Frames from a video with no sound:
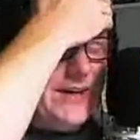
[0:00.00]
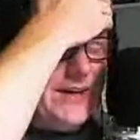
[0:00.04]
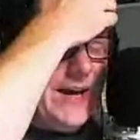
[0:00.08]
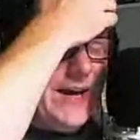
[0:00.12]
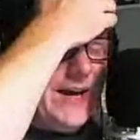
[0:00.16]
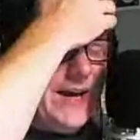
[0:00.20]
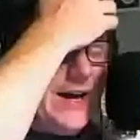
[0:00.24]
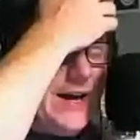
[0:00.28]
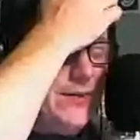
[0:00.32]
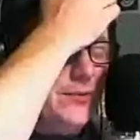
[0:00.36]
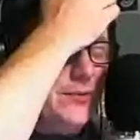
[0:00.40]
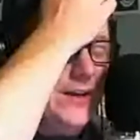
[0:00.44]
it.
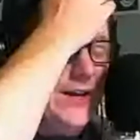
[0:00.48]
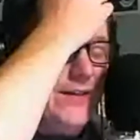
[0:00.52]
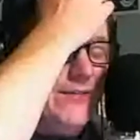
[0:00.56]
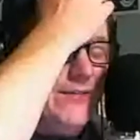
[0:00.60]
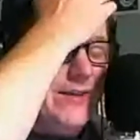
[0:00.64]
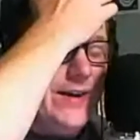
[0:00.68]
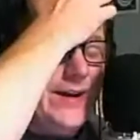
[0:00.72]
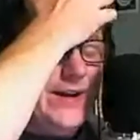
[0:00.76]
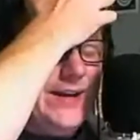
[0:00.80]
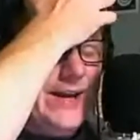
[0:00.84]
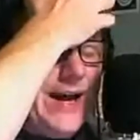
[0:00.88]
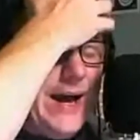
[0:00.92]
Not only
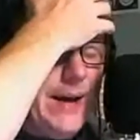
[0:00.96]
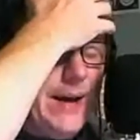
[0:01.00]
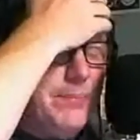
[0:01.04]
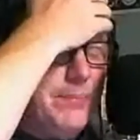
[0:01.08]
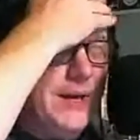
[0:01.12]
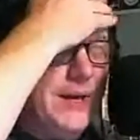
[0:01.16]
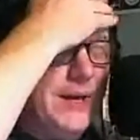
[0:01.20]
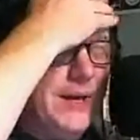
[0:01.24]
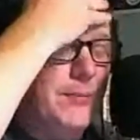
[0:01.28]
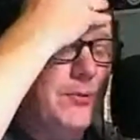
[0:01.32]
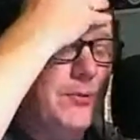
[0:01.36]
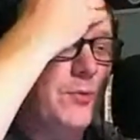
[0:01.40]
have I not
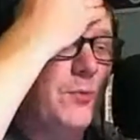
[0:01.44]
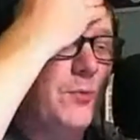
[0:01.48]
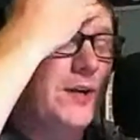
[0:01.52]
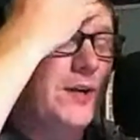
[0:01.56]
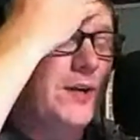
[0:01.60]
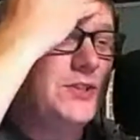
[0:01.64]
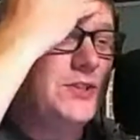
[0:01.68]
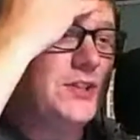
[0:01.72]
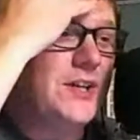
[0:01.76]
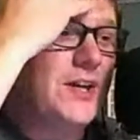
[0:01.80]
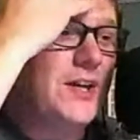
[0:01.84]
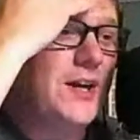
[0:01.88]
been able to
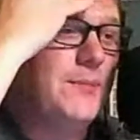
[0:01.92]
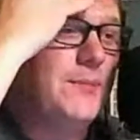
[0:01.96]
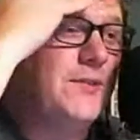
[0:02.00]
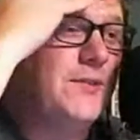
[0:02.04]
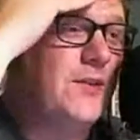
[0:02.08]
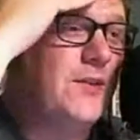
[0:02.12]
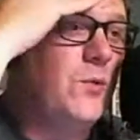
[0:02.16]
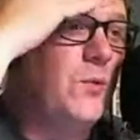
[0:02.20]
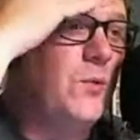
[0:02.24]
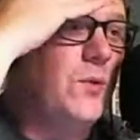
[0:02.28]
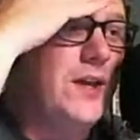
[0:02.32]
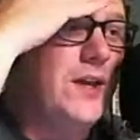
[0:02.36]
watch the Cubs
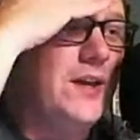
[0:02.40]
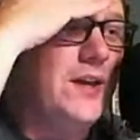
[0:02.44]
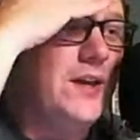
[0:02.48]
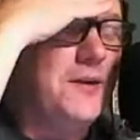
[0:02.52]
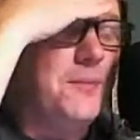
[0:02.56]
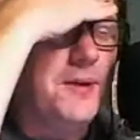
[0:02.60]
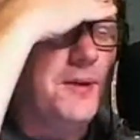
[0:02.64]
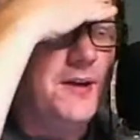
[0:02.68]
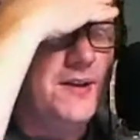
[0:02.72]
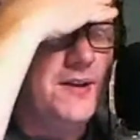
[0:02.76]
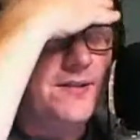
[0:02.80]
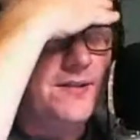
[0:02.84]
in a
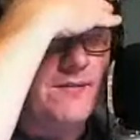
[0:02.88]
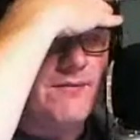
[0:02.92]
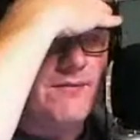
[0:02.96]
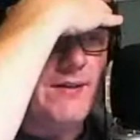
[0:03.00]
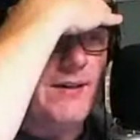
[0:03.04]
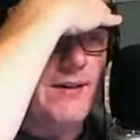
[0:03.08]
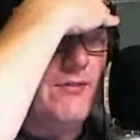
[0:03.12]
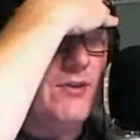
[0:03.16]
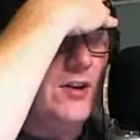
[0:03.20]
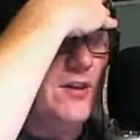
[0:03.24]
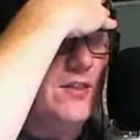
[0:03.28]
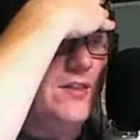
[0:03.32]
week because of
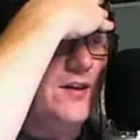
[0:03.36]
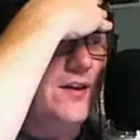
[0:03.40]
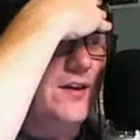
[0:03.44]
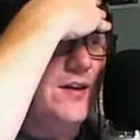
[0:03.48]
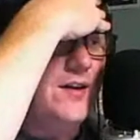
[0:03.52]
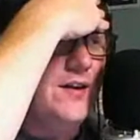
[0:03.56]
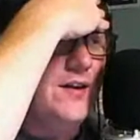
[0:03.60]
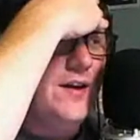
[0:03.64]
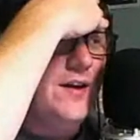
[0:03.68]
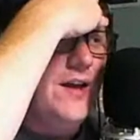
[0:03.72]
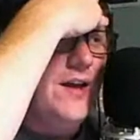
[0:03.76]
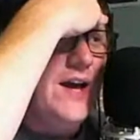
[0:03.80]

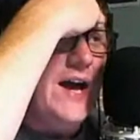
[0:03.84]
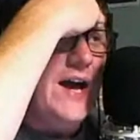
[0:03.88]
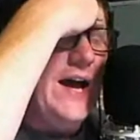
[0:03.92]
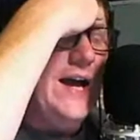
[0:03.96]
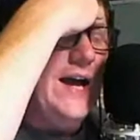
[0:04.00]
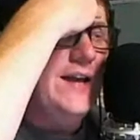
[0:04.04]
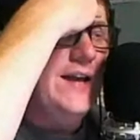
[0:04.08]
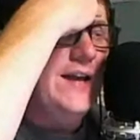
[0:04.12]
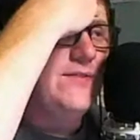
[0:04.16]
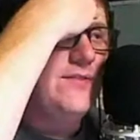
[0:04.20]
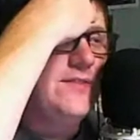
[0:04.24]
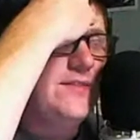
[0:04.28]
everything,
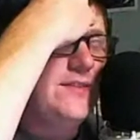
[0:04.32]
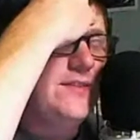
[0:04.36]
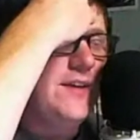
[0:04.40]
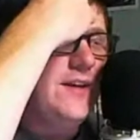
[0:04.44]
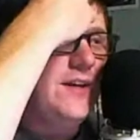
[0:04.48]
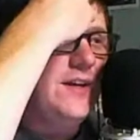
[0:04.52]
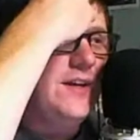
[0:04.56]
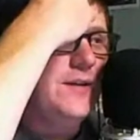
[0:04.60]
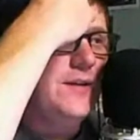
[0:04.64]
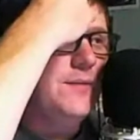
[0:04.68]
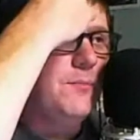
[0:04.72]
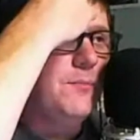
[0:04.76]
I have
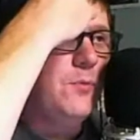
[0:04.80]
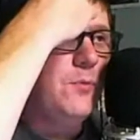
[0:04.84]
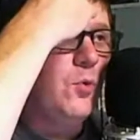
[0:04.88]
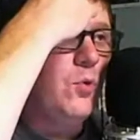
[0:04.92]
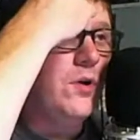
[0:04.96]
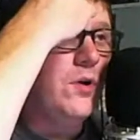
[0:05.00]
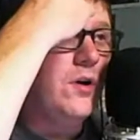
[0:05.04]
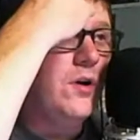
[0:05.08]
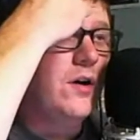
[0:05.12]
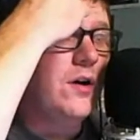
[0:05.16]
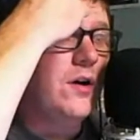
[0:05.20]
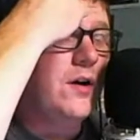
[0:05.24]
seen
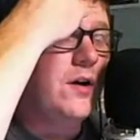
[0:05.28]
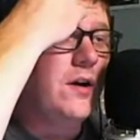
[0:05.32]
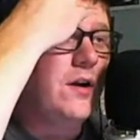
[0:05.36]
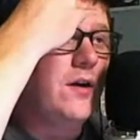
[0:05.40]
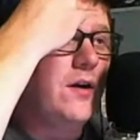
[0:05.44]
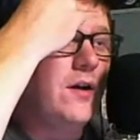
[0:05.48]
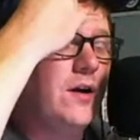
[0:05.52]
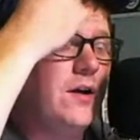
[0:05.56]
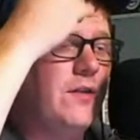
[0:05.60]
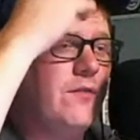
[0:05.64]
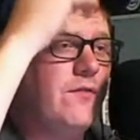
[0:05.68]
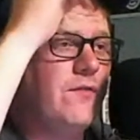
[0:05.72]
more
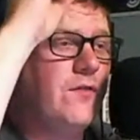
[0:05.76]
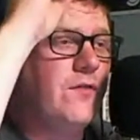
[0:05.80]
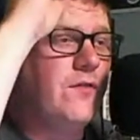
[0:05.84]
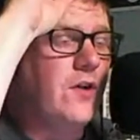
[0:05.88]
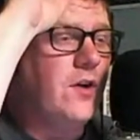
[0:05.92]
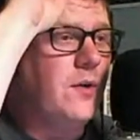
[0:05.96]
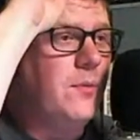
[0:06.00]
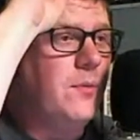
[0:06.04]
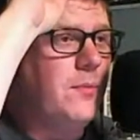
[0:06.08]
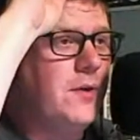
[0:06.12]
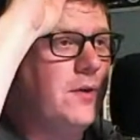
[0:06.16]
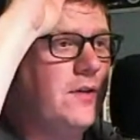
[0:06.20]

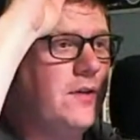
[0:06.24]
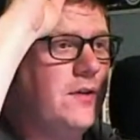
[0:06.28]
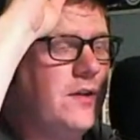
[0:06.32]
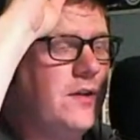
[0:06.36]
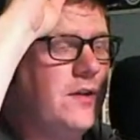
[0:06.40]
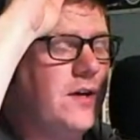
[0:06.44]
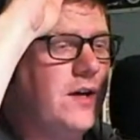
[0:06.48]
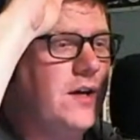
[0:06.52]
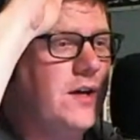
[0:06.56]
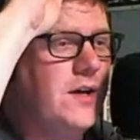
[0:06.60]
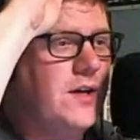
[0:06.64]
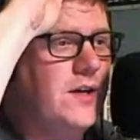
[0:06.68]
from
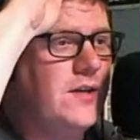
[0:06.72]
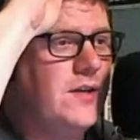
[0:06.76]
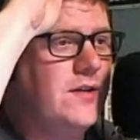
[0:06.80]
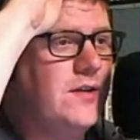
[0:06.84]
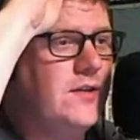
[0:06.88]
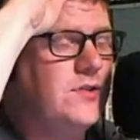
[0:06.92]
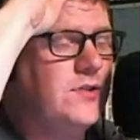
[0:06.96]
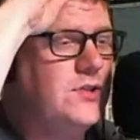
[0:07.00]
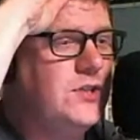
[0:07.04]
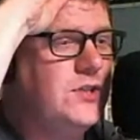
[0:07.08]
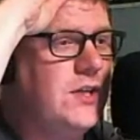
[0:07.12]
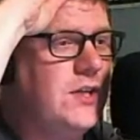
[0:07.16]

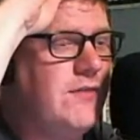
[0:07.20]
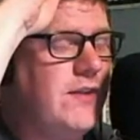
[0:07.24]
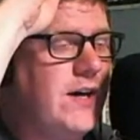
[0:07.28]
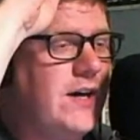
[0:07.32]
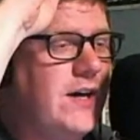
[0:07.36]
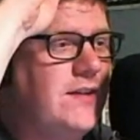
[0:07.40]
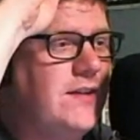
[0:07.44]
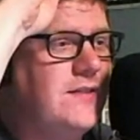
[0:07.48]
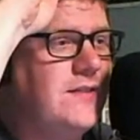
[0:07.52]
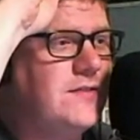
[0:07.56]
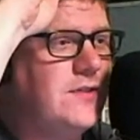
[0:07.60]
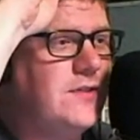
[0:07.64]

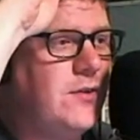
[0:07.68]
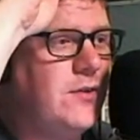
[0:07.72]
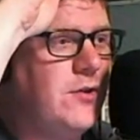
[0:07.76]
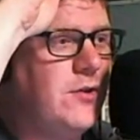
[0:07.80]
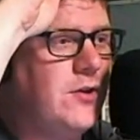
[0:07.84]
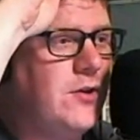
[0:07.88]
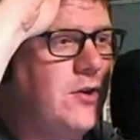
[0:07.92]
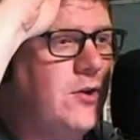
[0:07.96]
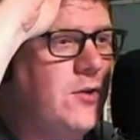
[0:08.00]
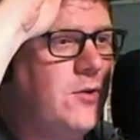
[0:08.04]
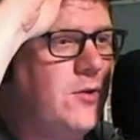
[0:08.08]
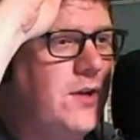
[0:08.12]
Giovanni
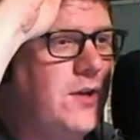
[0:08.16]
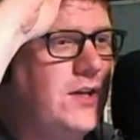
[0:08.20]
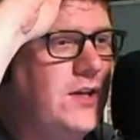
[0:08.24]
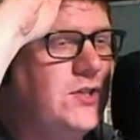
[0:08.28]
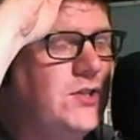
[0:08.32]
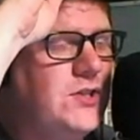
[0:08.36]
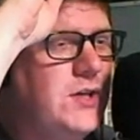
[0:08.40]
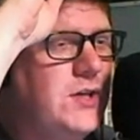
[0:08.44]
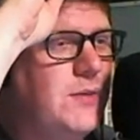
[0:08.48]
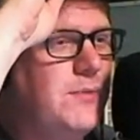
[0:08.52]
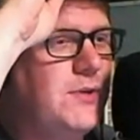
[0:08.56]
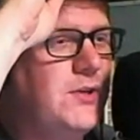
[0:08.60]
Soto
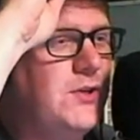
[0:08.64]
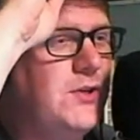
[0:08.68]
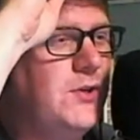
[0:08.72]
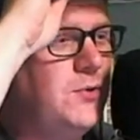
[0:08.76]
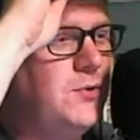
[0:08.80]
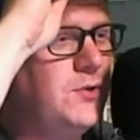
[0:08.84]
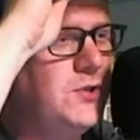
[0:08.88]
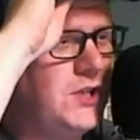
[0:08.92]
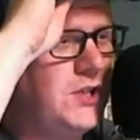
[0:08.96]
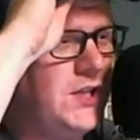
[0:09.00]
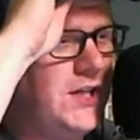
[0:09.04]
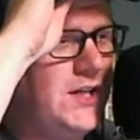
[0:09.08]
and Jim
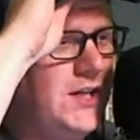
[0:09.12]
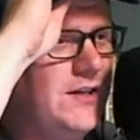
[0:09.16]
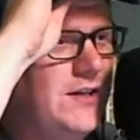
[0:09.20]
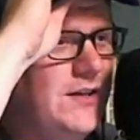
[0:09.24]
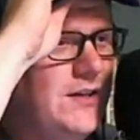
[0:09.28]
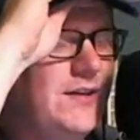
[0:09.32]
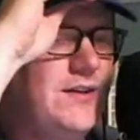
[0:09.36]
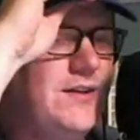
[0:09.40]
Aducci